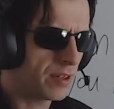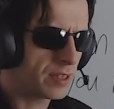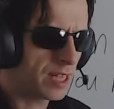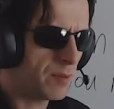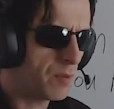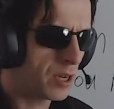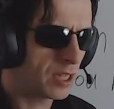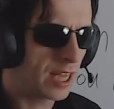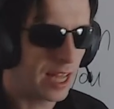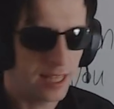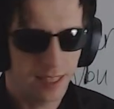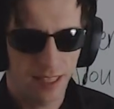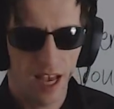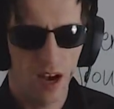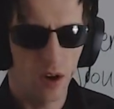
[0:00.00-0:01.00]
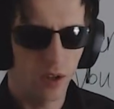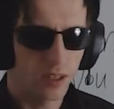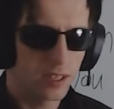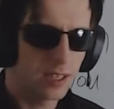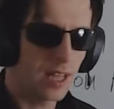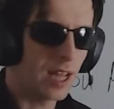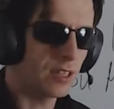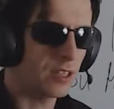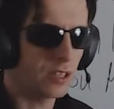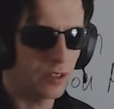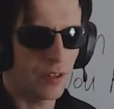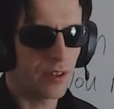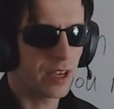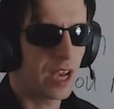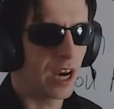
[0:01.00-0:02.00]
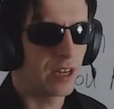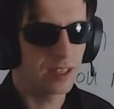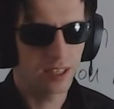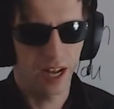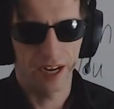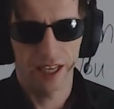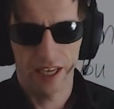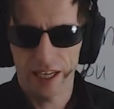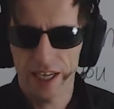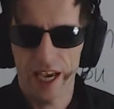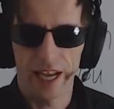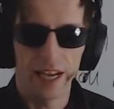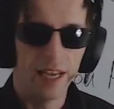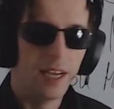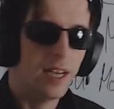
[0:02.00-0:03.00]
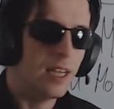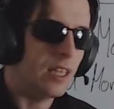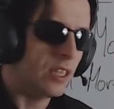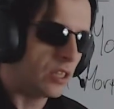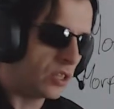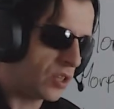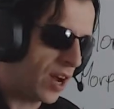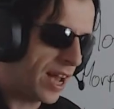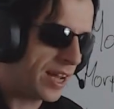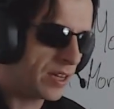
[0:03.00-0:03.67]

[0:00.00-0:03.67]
someone gets out, stuns you, and the car is starting again. Try